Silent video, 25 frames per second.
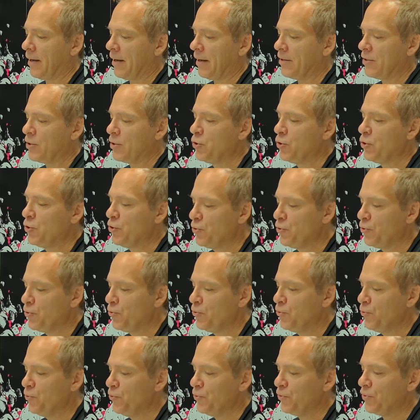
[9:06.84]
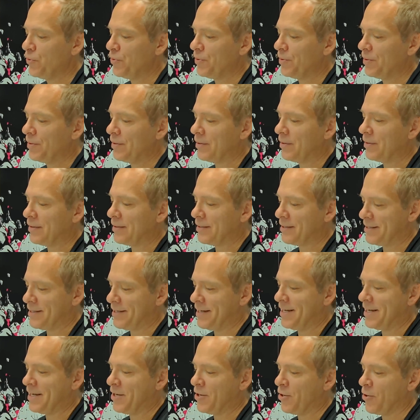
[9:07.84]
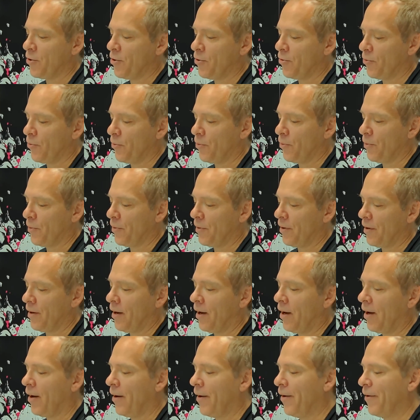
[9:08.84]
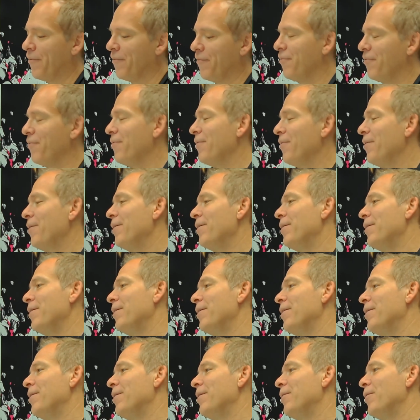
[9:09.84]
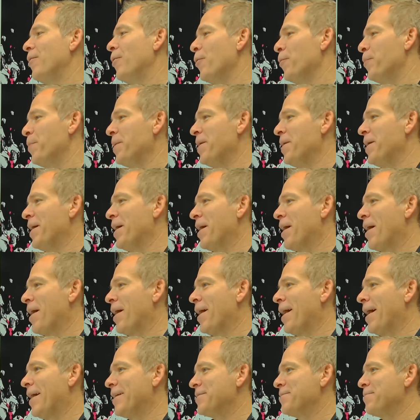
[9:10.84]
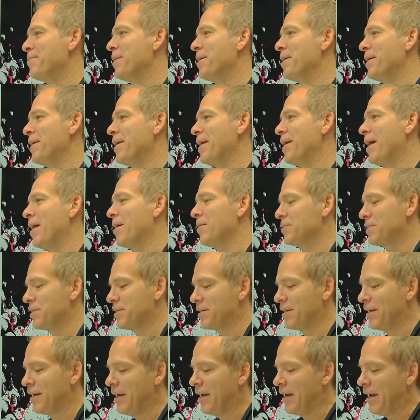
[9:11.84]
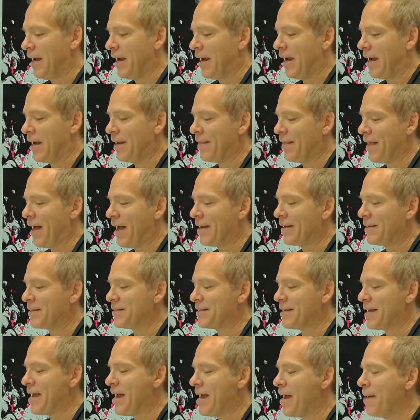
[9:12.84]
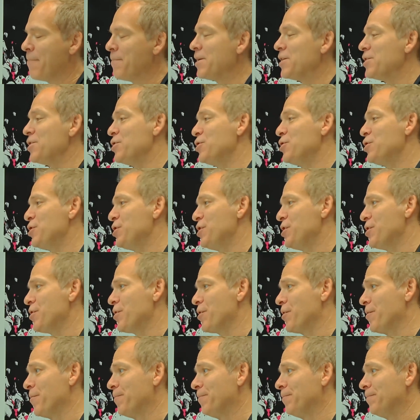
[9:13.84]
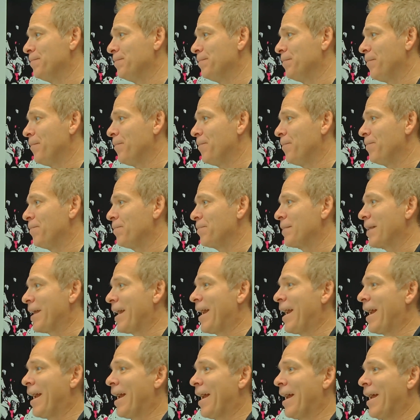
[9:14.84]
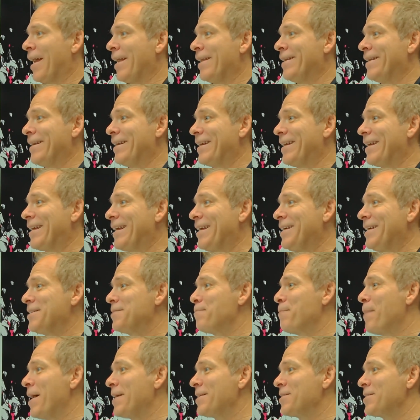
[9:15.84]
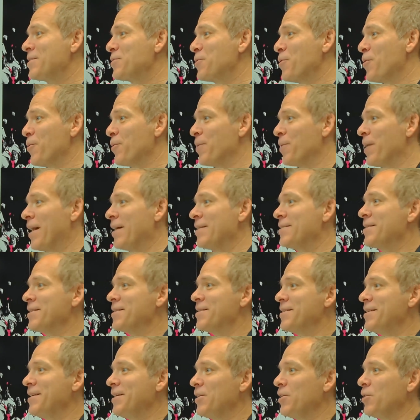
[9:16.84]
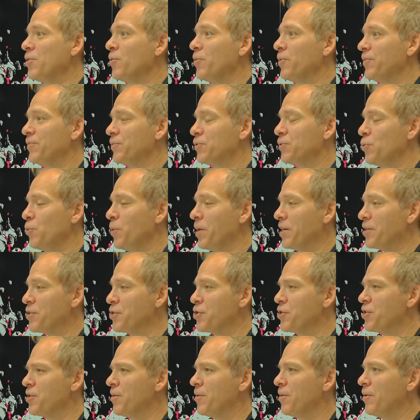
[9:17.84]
new CEO of OpenAI has been announced, and that is Emmett Shear. And he is best known as the CEO of Twitch,